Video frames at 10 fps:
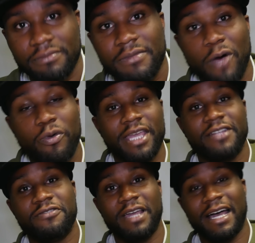I will
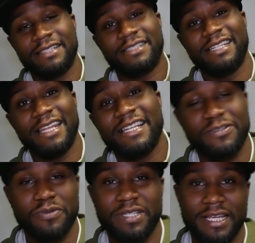catch you guys in the next
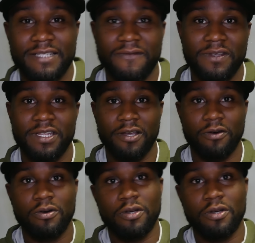Swint Nation video.